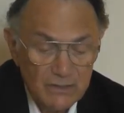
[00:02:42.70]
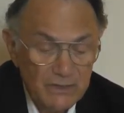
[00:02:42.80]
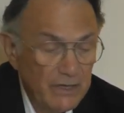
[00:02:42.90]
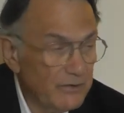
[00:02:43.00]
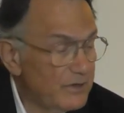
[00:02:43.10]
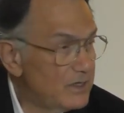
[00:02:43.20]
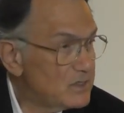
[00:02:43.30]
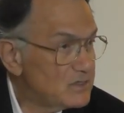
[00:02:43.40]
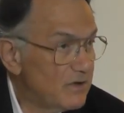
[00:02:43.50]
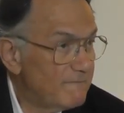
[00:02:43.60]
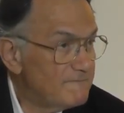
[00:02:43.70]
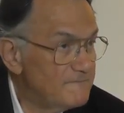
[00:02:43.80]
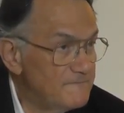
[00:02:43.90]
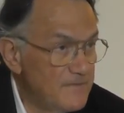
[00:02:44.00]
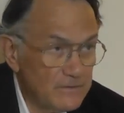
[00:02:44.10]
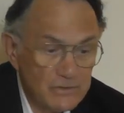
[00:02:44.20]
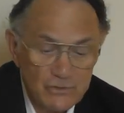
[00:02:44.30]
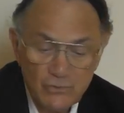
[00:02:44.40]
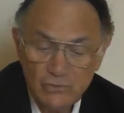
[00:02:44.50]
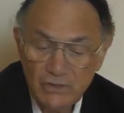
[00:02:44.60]
there is
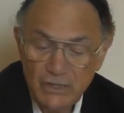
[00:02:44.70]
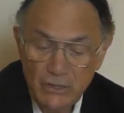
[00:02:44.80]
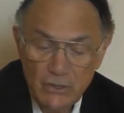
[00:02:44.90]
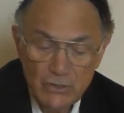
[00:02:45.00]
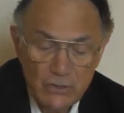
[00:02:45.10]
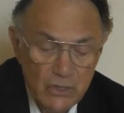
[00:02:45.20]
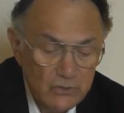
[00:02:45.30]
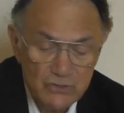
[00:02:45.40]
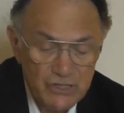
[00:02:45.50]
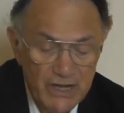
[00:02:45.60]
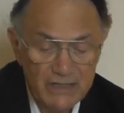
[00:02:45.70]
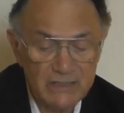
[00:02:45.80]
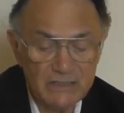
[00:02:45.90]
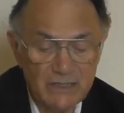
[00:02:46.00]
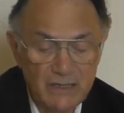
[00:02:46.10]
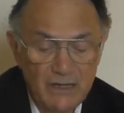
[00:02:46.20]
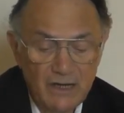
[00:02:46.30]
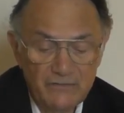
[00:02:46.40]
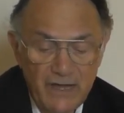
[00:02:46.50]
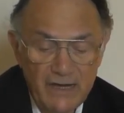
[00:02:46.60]
virtually no chance
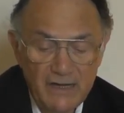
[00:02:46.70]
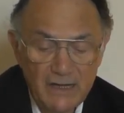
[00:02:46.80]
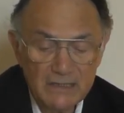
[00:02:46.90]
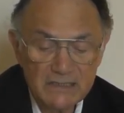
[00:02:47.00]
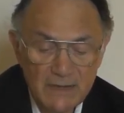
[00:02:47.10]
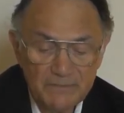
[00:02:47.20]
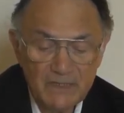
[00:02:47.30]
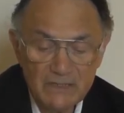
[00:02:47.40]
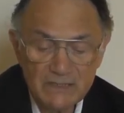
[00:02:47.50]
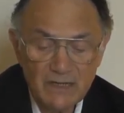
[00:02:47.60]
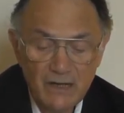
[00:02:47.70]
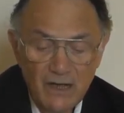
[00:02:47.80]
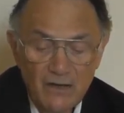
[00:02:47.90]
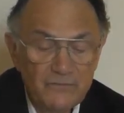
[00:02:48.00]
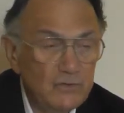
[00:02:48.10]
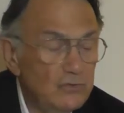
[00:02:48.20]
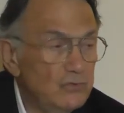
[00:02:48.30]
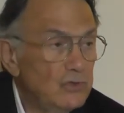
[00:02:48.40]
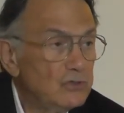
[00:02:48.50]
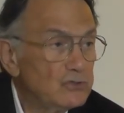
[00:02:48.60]
of gaining acceptance of
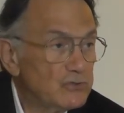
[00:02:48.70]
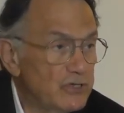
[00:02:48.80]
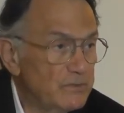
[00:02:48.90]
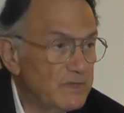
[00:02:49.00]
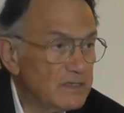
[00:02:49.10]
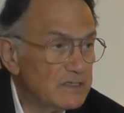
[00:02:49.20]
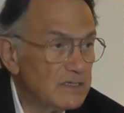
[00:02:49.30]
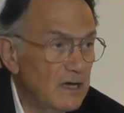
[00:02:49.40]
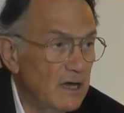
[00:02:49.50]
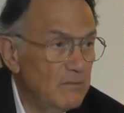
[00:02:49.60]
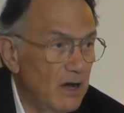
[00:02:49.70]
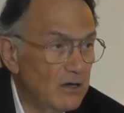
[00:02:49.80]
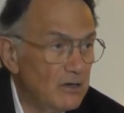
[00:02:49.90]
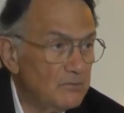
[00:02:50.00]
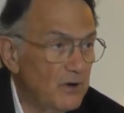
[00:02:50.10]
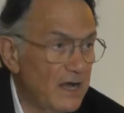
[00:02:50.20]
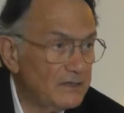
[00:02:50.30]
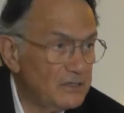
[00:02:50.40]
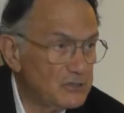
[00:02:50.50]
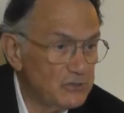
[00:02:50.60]
new treatments among
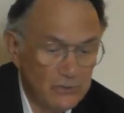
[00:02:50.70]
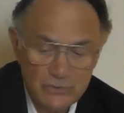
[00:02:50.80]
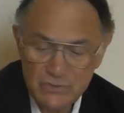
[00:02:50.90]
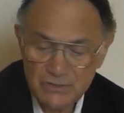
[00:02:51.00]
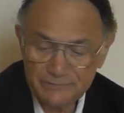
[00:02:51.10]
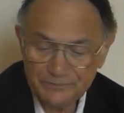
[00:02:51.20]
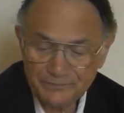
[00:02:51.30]
practitioners.